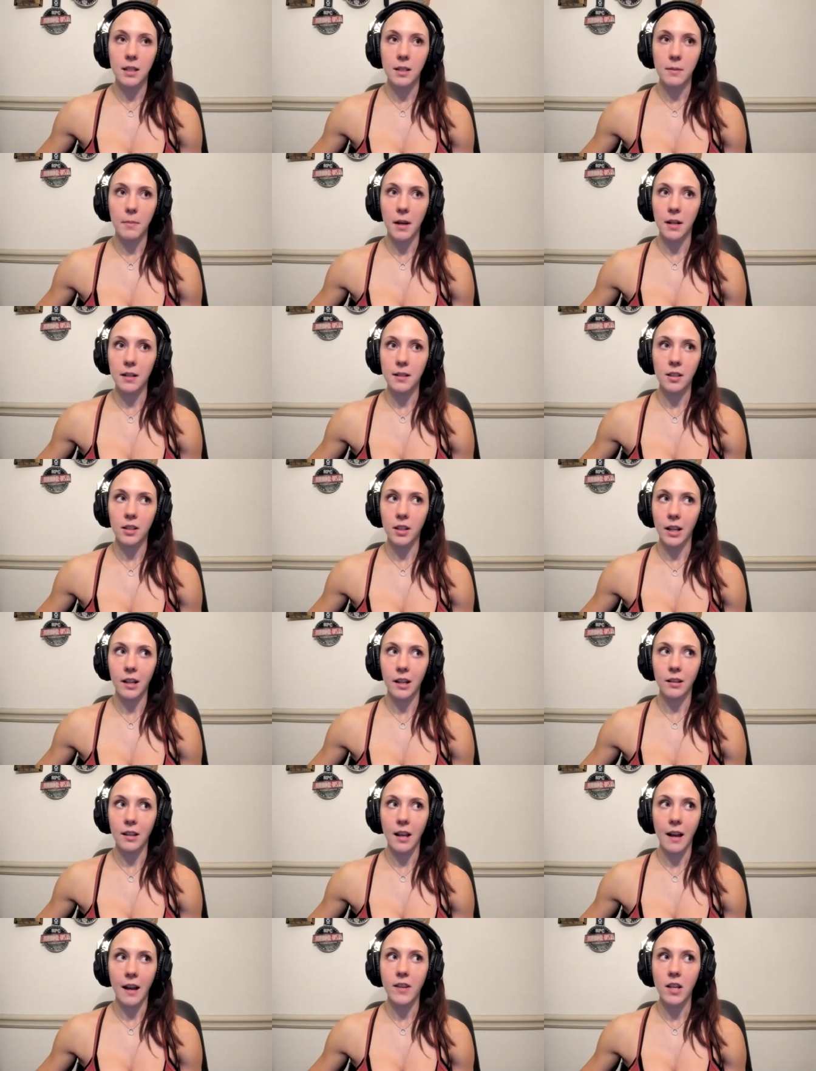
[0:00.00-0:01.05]
get to bed until like
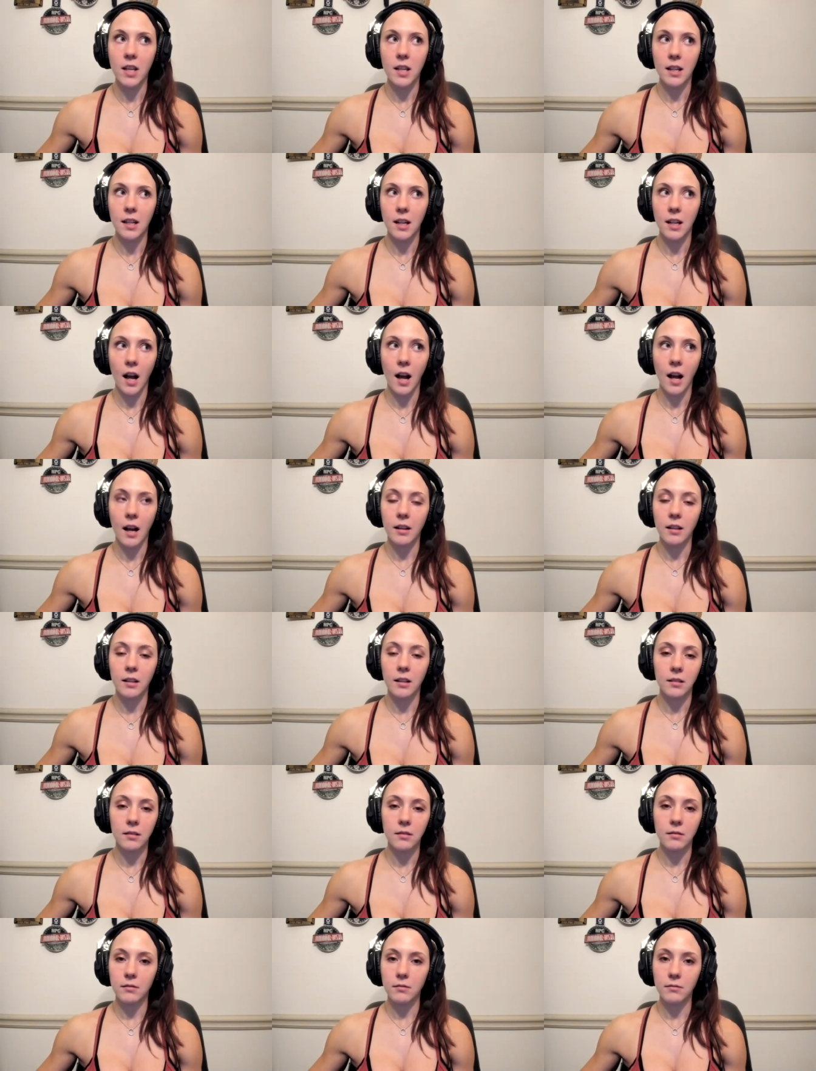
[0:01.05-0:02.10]
11 and
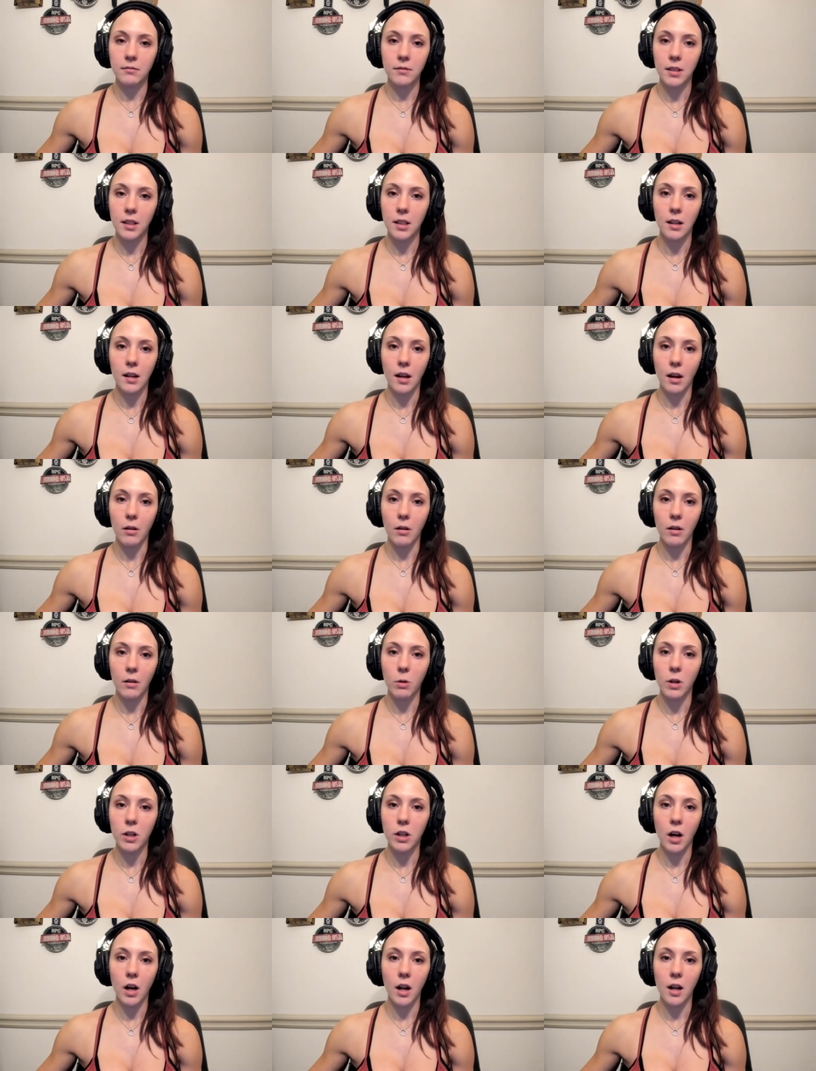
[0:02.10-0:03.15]
I you know,
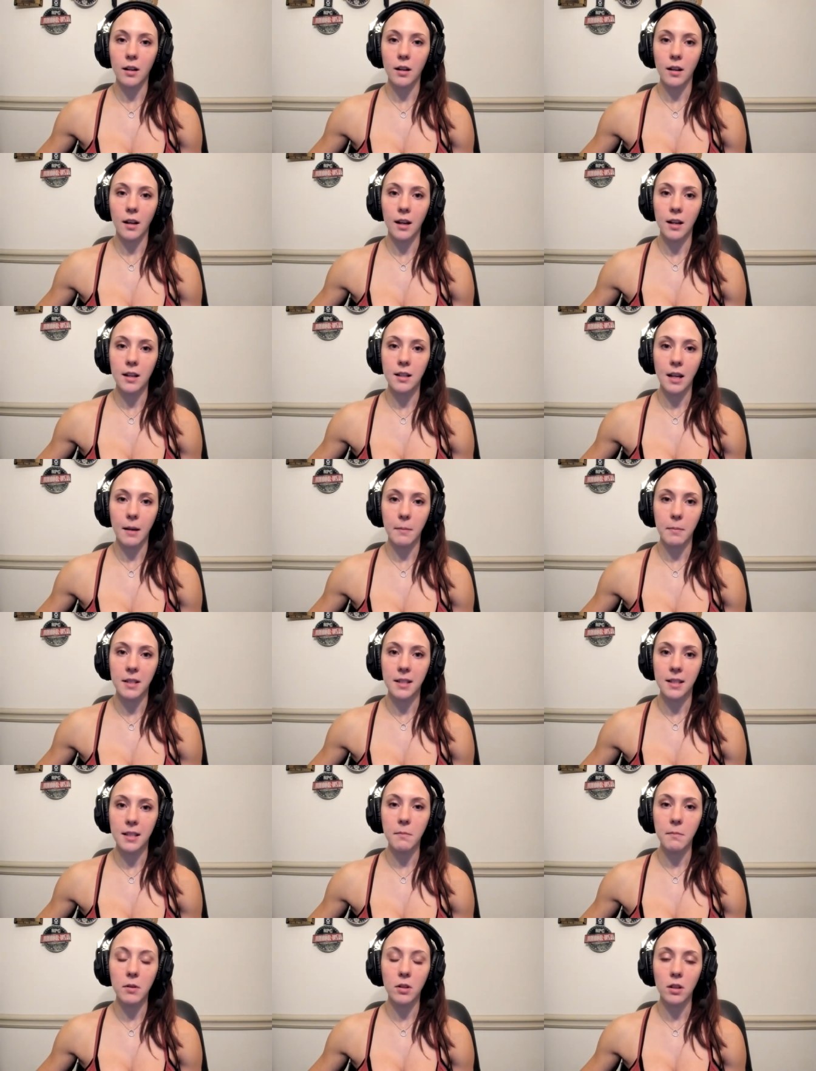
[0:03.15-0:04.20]
when you're on any type of
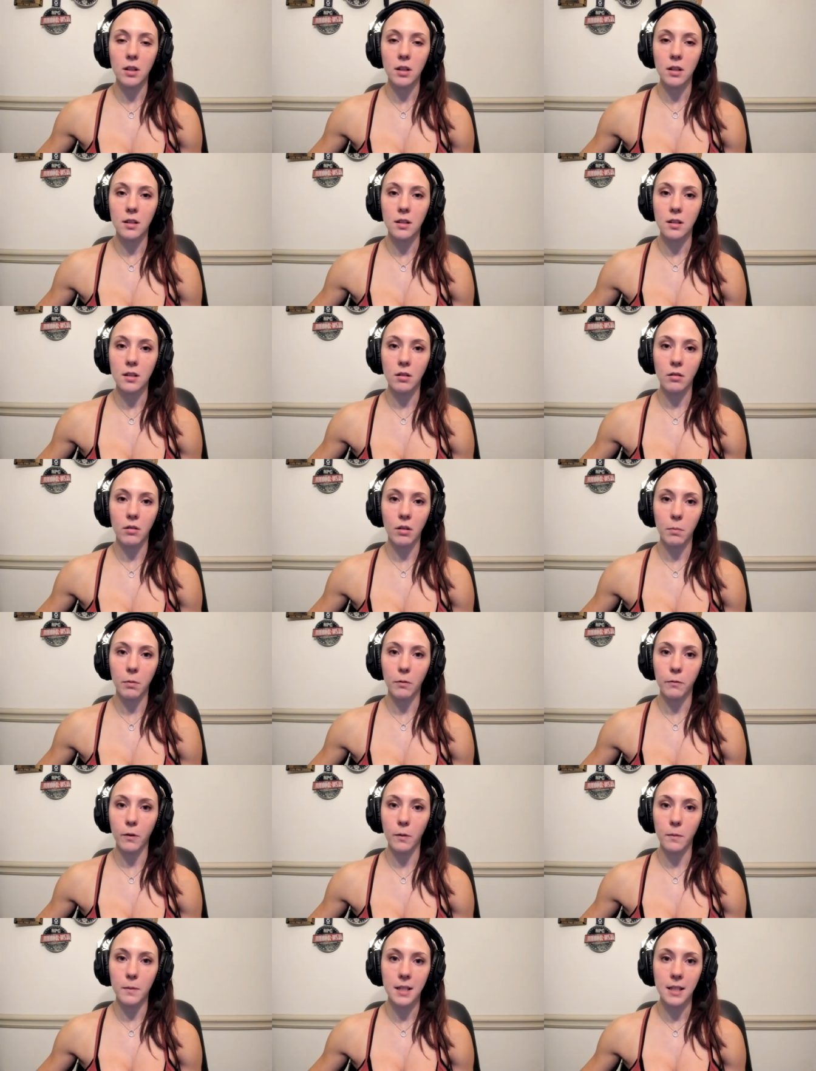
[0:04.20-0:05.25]
stimulants or
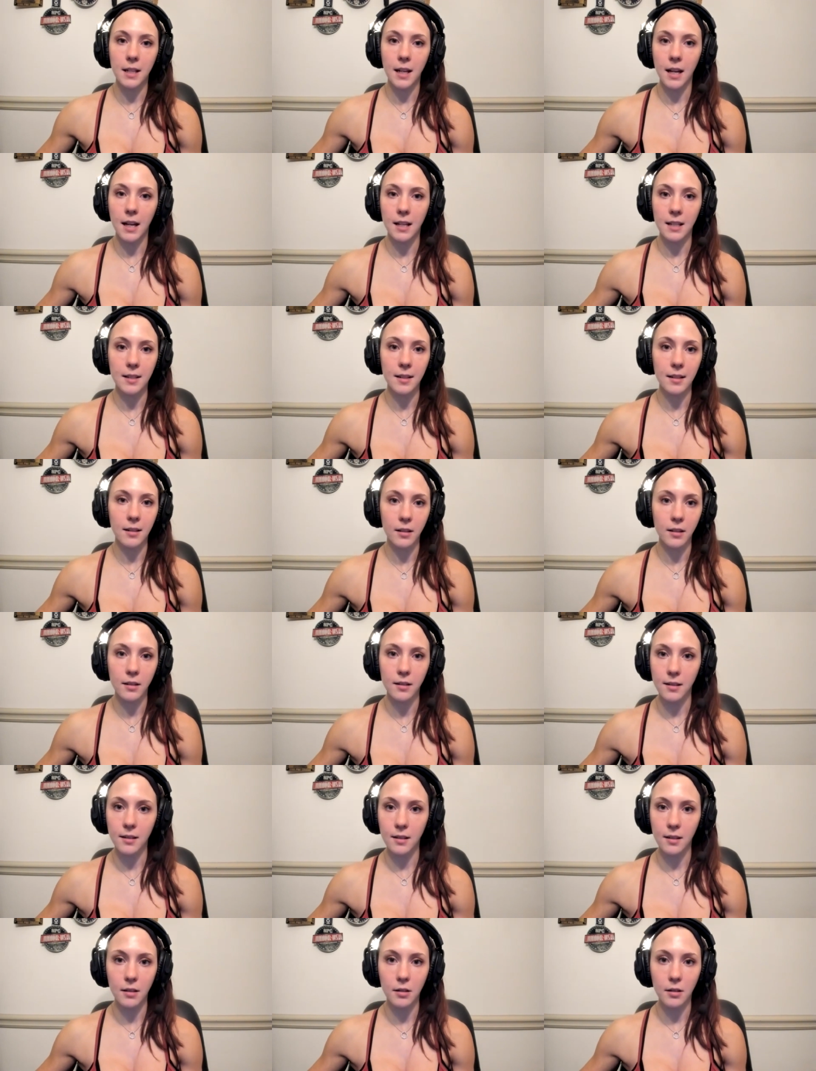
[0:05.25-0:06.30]
performance
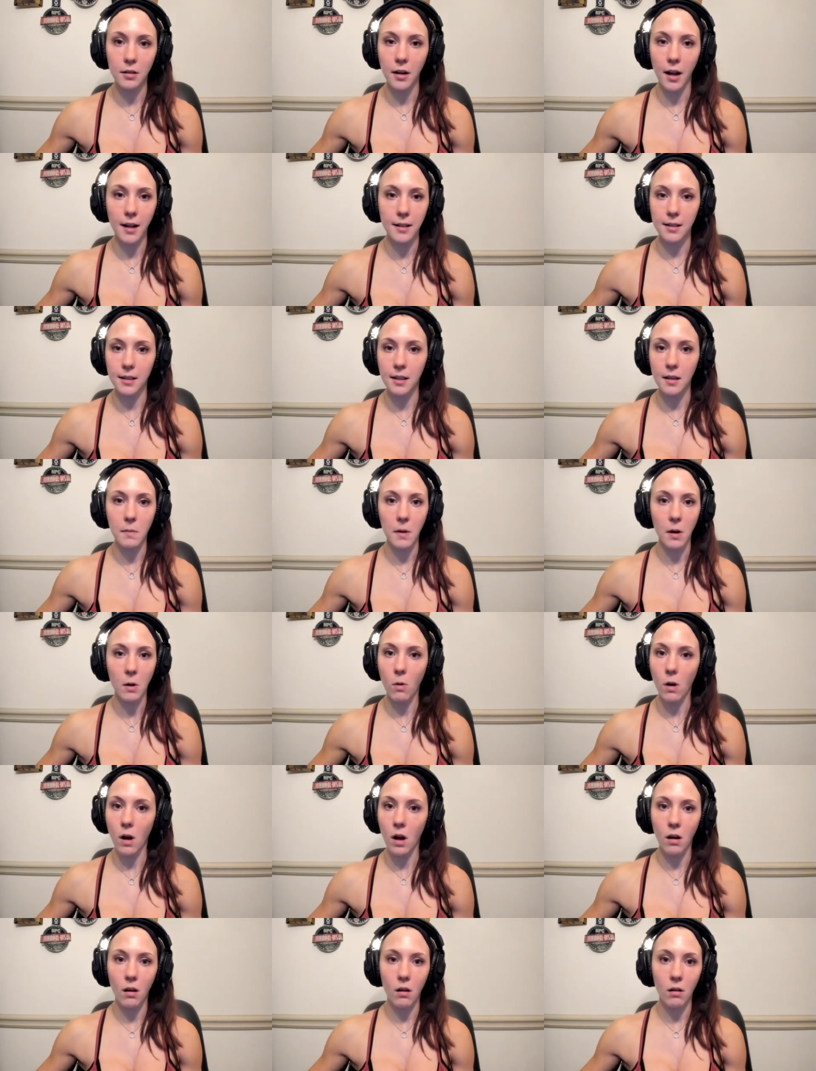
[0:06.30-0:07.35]
enhancers, you're not sleeping
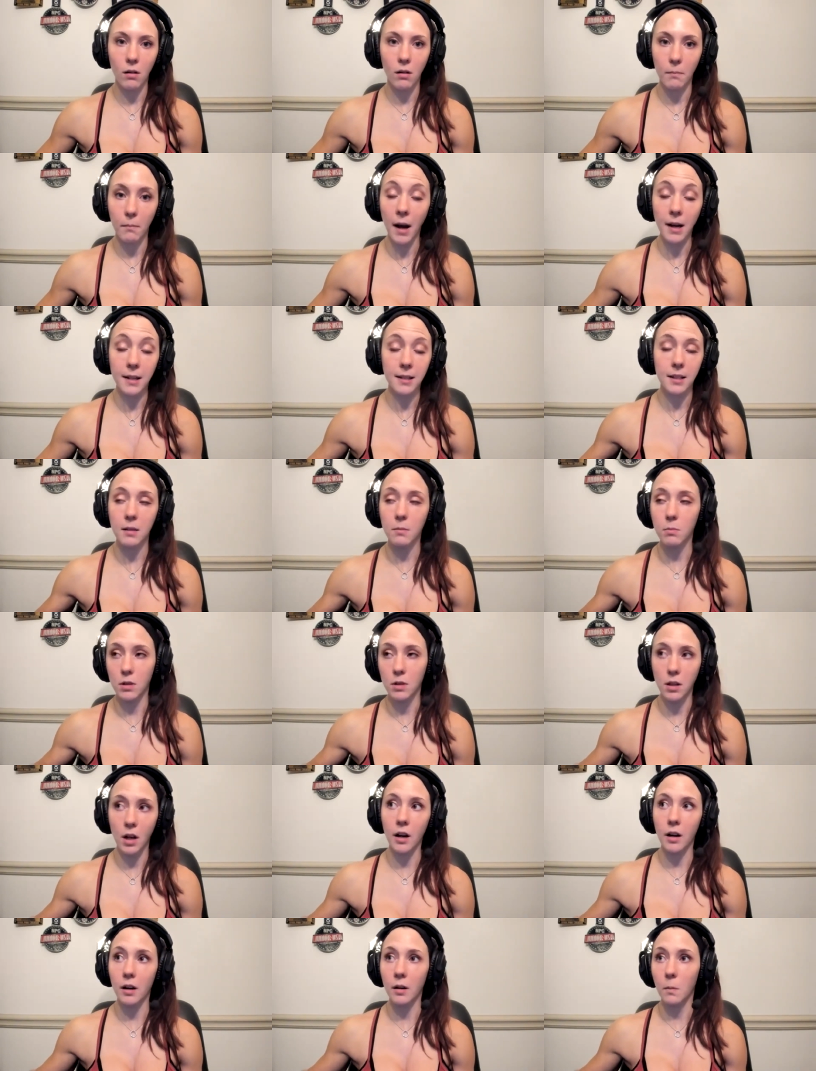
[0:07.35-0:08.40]
well. My sleep was
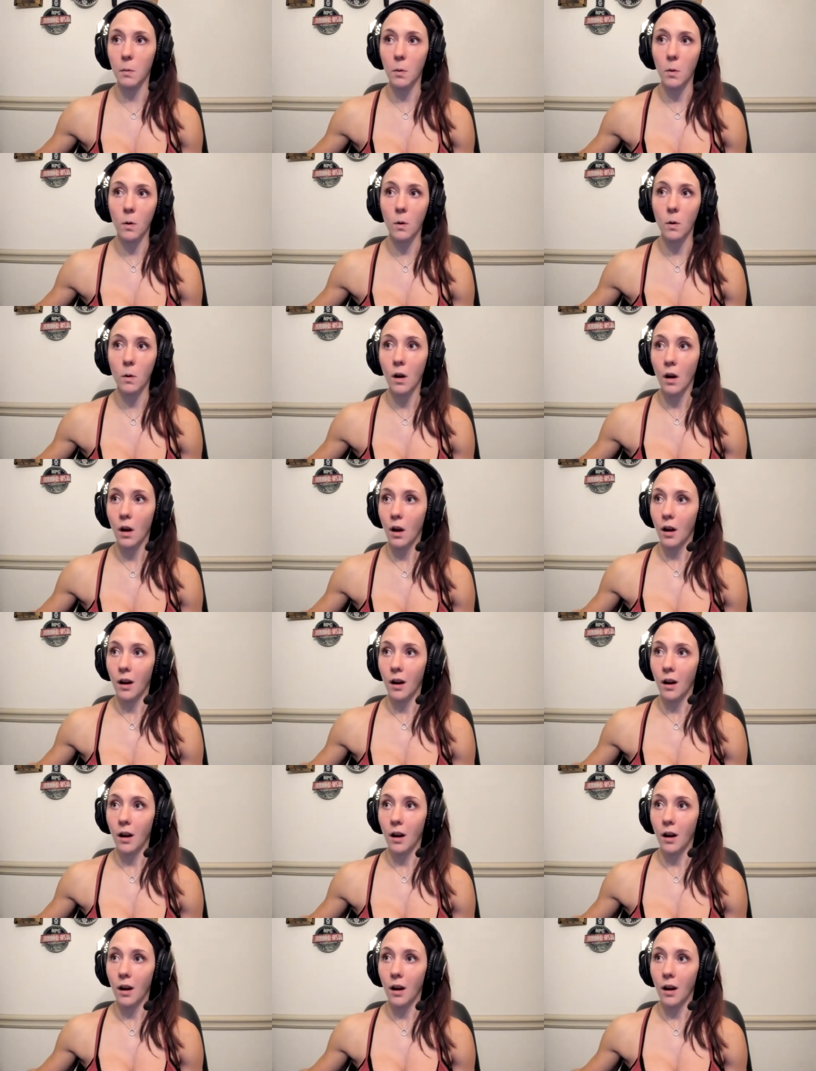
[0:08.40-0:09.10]
terrible.